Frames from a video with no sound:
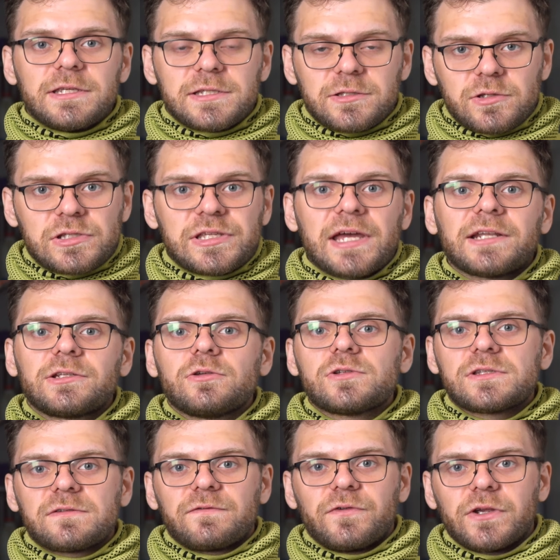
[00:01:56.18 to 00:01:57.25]
is to start
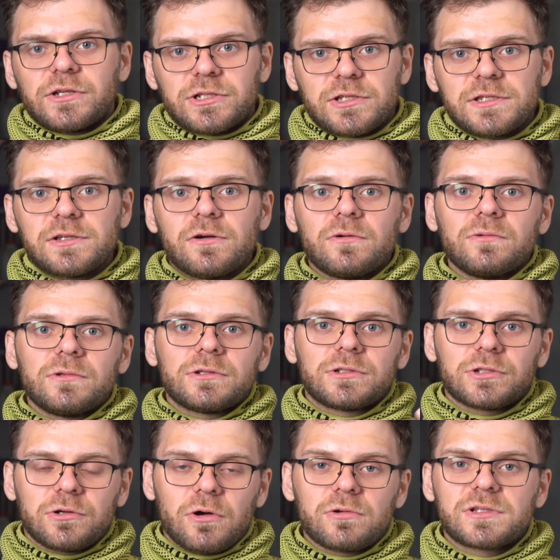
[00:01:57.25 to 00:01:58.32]
using friction zone
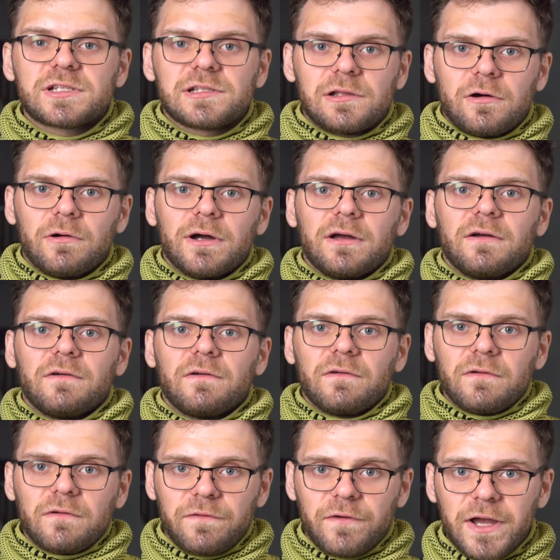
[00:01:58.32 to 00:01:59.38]
to go slower.
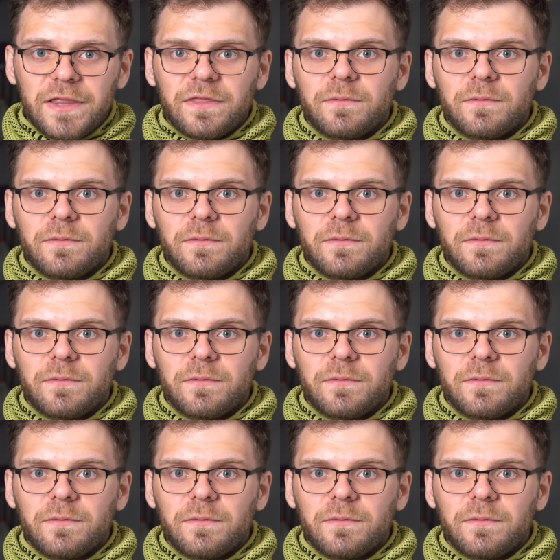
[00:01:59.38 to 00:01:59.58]
Find